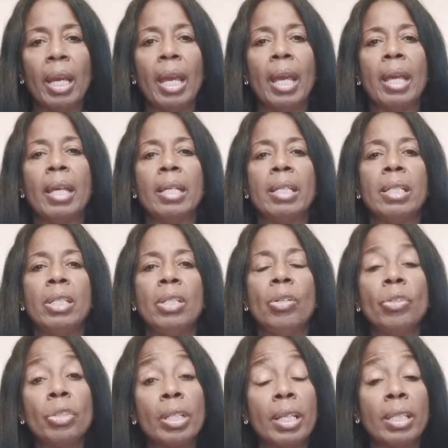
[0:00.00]
And
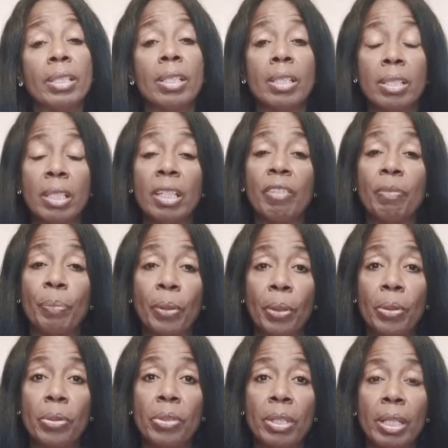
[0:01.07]
usually a sensitive
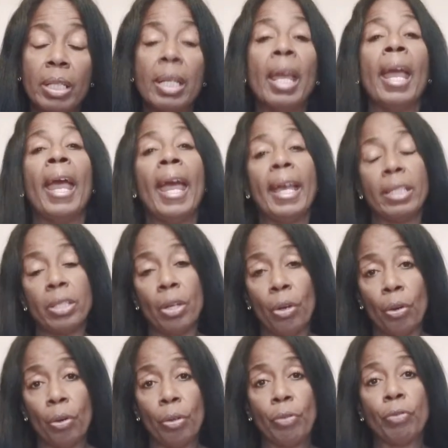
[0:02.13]
person has
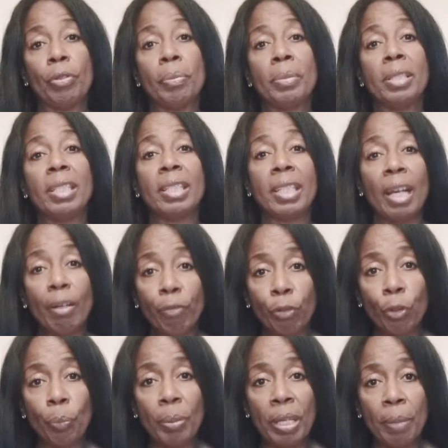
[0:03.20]
heard from
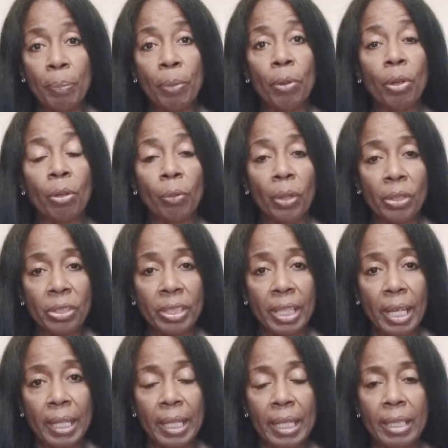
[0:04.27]
several people across
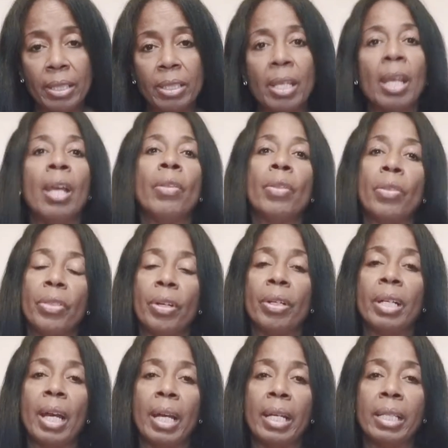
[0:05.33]
settings that
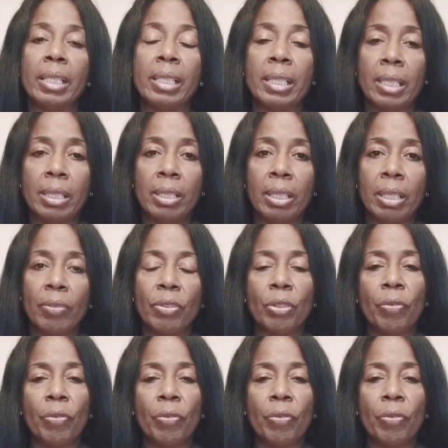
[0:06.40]
they're kind of sensitive.